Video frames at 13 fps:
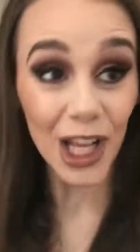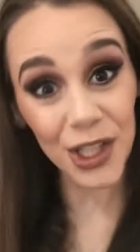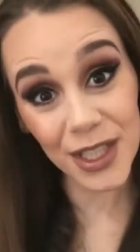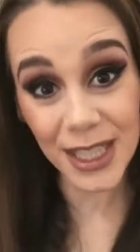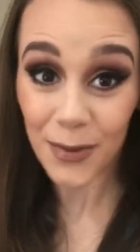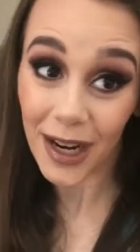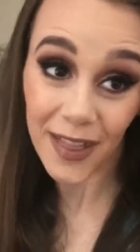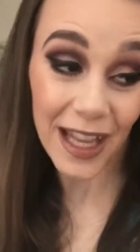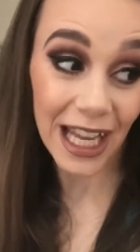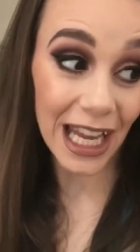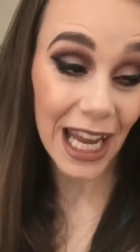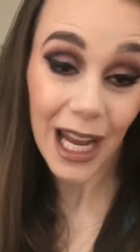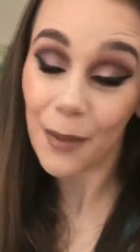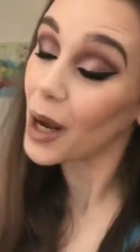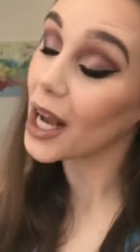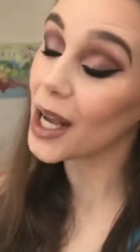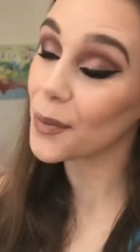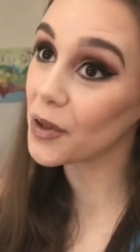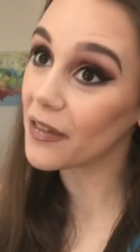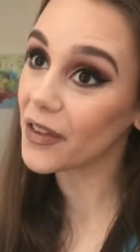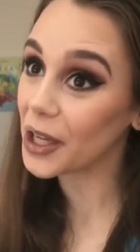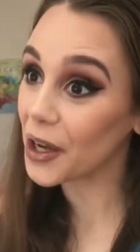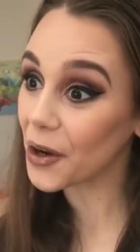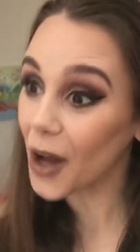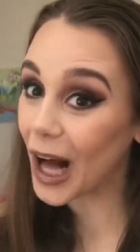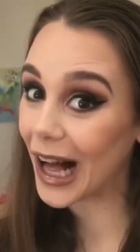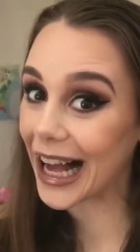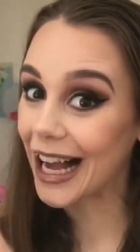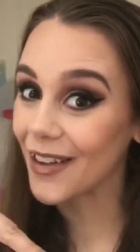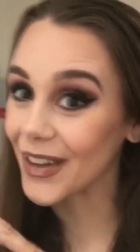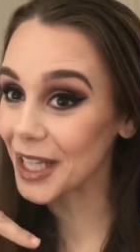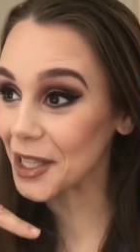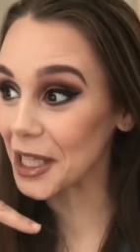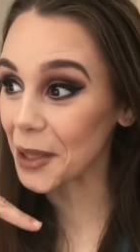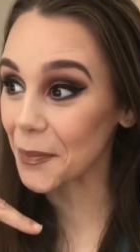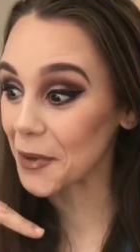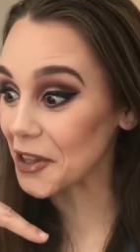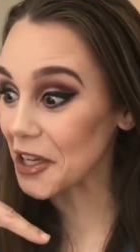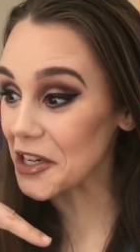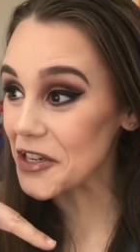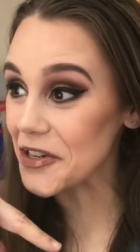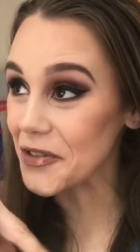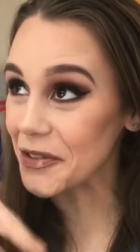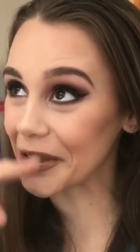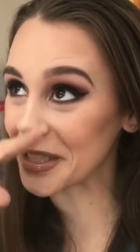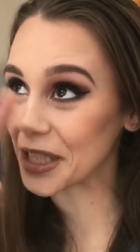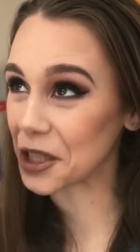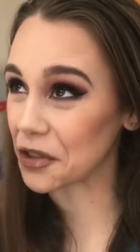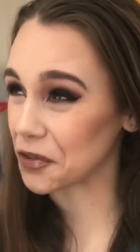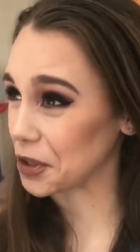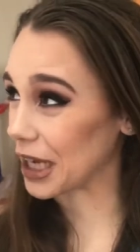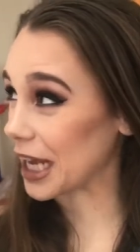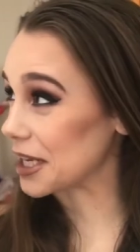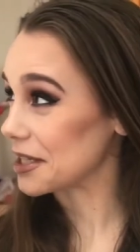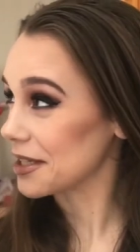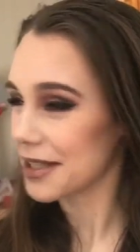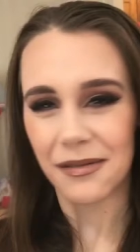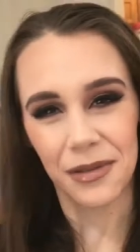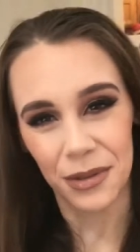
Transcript: you'll see what I think in my beauty video. I'll have a link below in a few days.